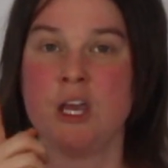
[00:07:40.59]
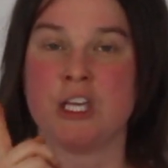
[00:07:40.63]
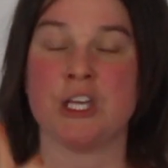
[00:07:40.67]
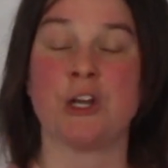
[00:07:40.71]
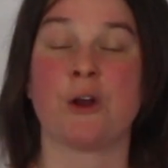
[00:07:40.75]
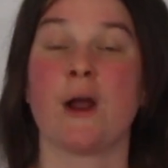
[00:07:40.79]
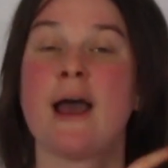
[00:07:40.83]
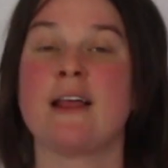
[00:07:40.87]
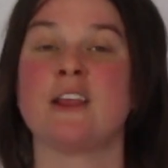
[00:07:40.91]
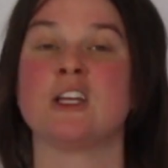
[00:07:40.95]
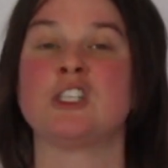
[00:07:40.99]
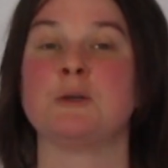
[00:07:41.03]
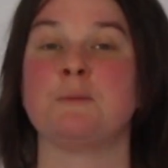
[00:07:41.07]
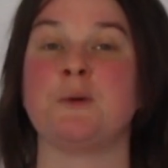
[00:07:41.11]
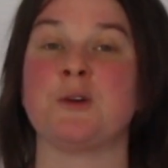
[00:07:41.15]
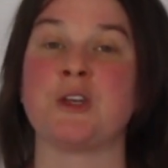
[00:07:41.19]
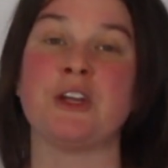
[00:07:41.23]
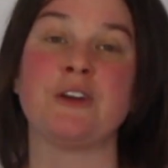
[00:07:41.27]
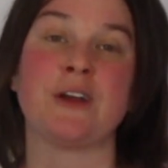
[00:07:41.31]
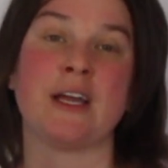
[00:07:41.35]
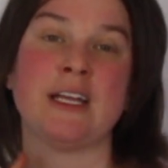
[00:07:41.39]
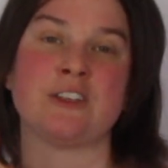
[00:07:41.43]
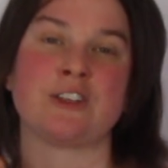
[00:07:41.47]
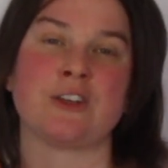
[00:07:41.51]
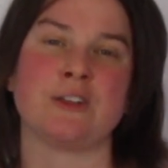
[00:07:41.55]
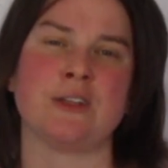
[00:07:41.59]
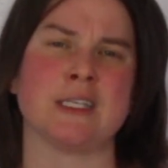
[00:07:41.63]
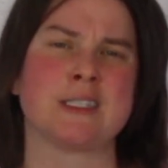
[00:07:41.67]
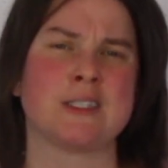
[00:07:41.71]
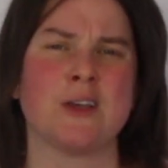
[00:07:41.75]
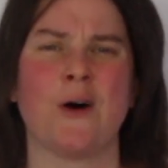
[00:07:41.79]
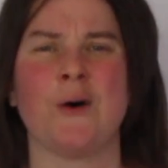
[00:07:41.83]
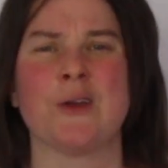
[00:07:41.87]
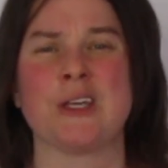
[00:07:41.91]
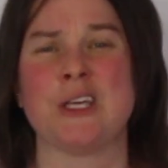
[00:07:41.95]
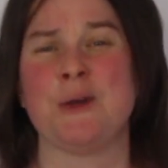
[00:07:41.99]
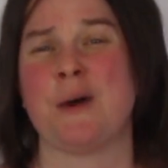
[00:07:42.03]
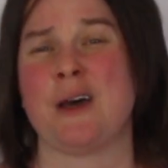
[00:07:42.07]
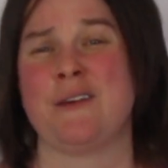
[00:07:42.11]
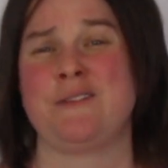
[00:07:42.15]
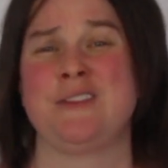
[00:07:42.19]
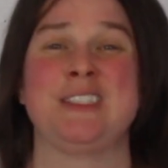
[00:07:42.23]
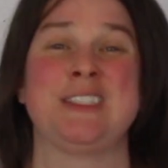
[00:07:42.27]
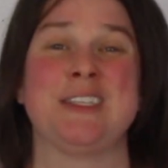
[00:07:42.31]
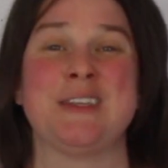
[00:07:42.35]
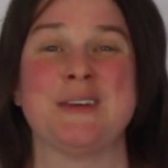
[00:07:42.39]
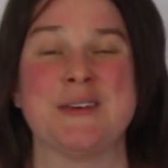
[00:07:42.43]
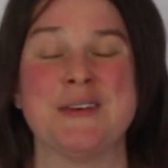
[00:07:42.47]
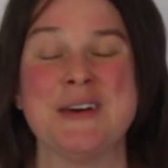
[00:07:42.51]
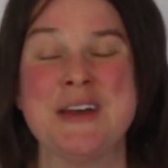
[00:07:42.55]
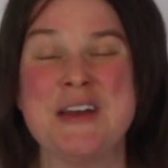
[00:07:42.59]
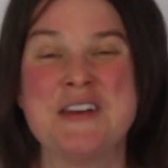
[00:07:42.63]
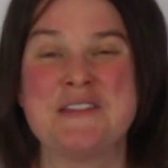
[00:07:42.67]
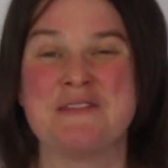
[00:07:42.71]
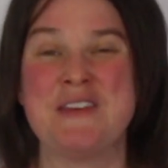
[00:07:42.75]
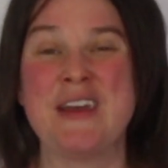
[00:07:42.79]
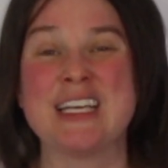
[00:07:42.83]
You're eligible, you're entered, that's all you have to do.